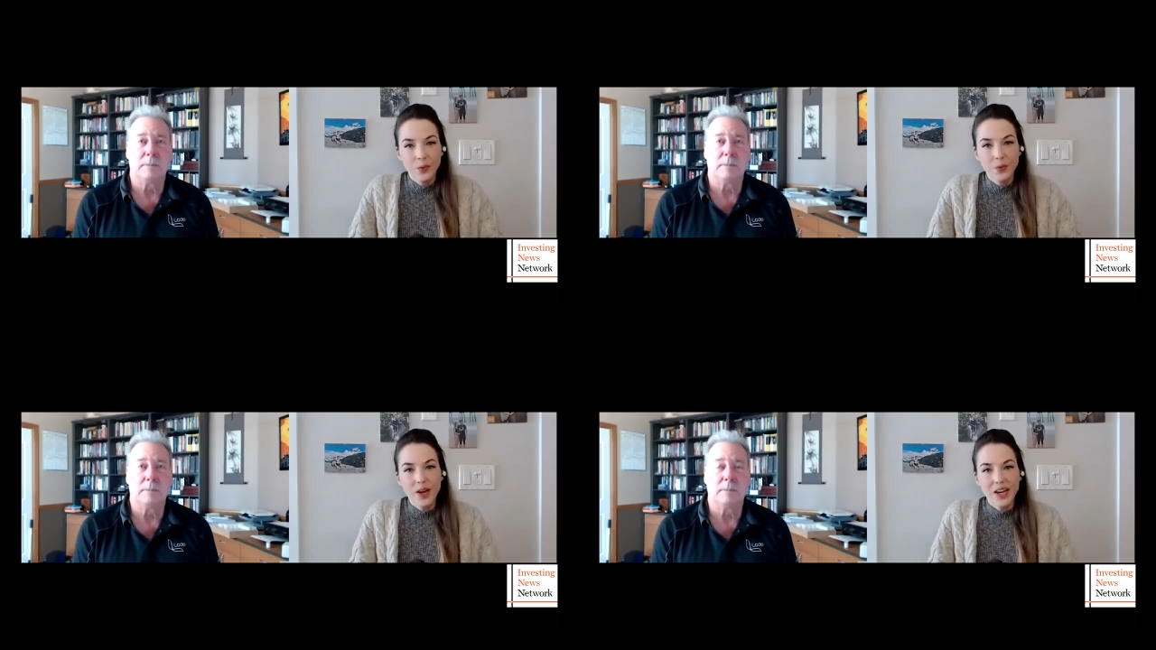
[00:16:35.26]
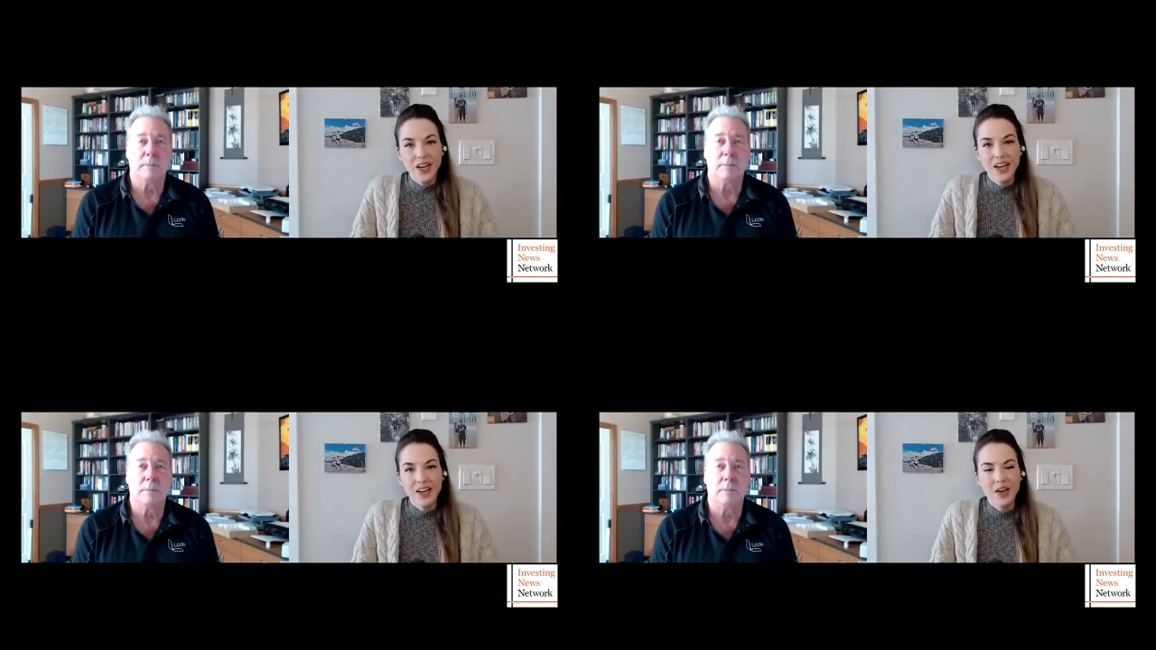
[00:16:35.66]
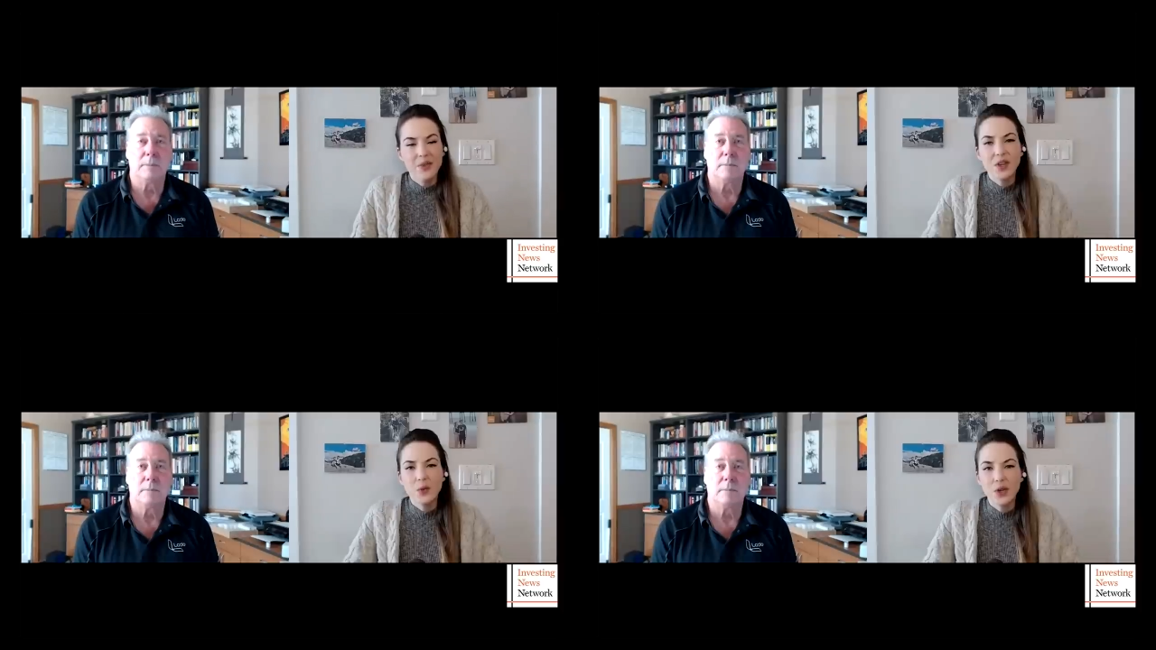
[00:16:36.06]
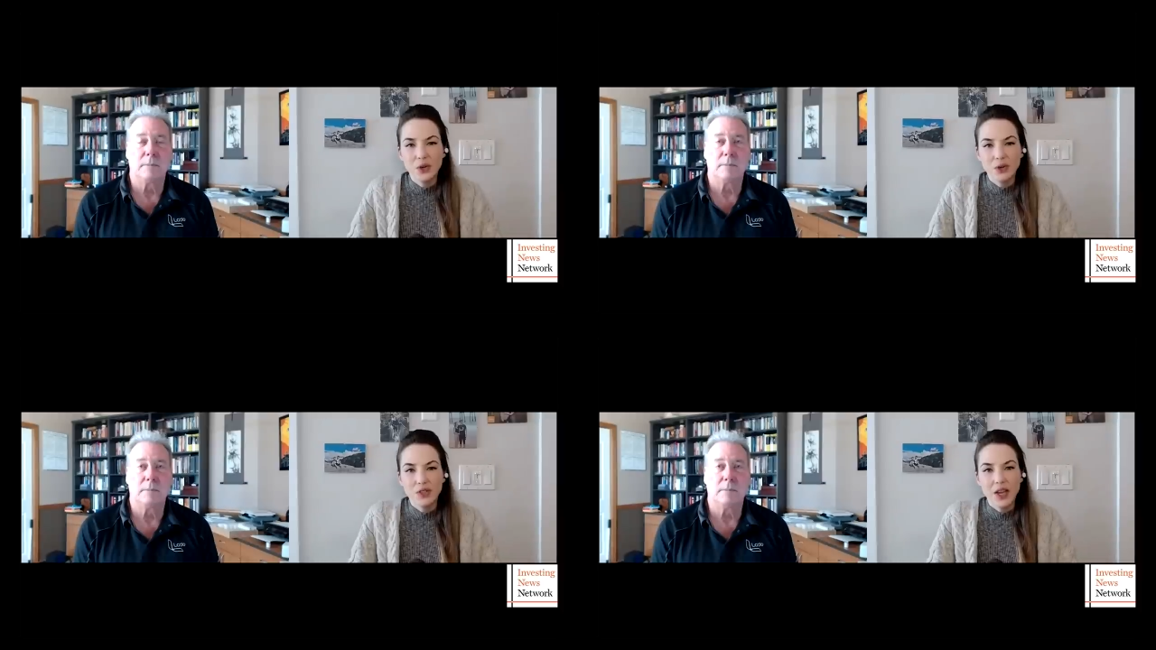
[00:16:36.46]
Speaker 1: Right. And I think
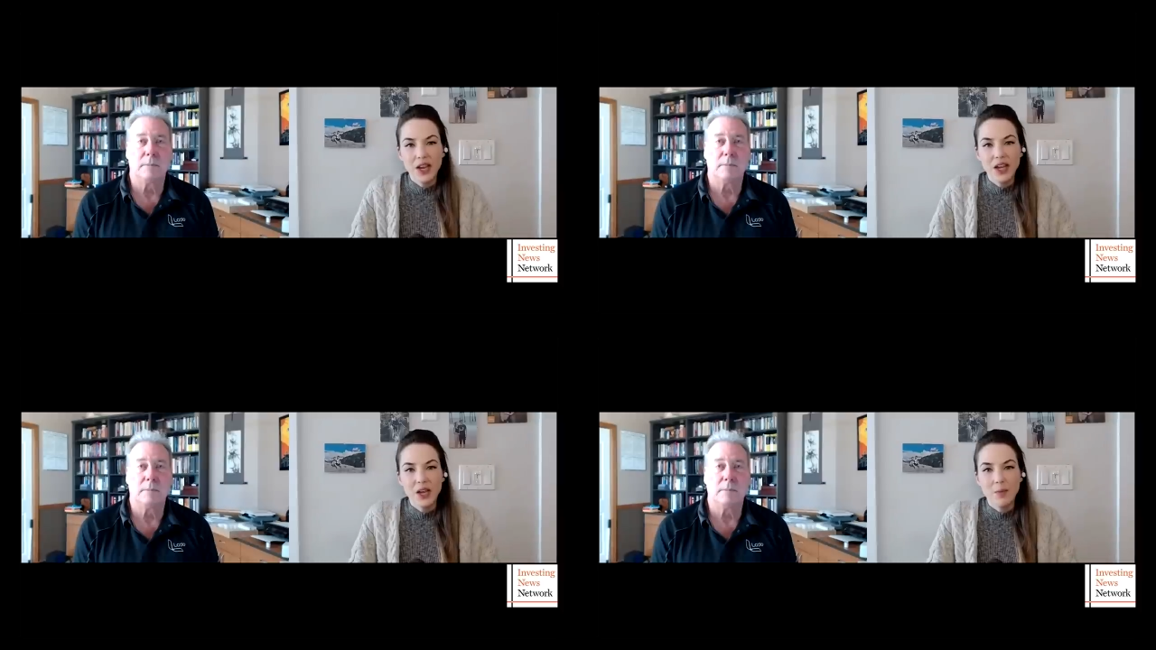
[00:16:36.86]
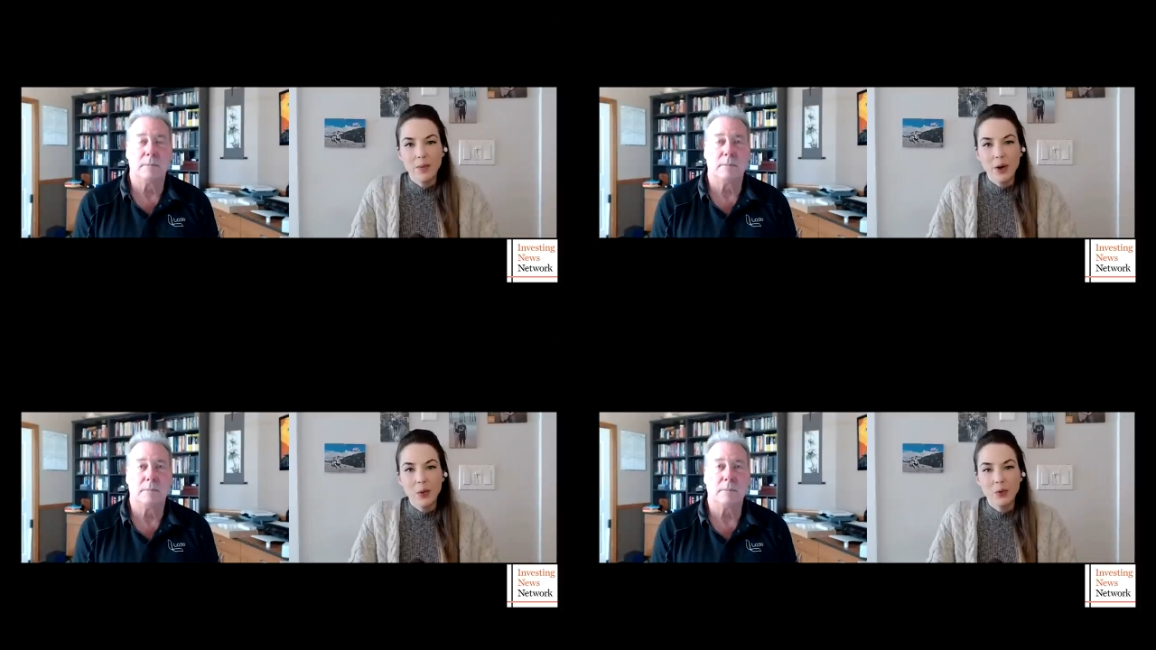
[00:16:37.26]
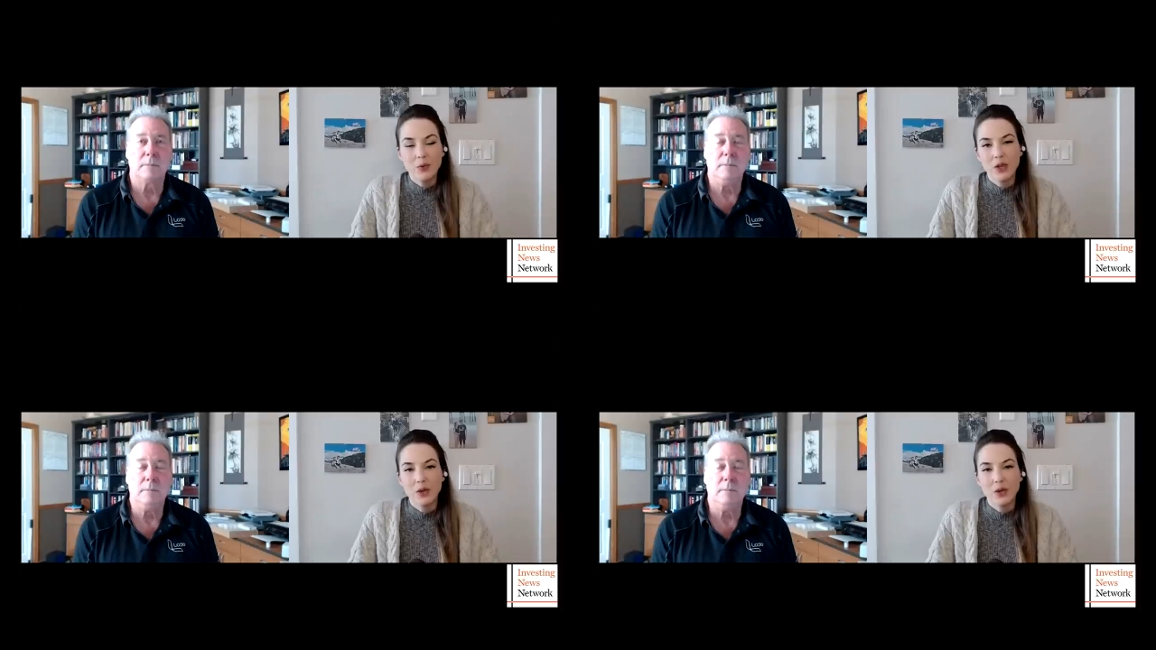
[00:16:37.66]
what you're saying about,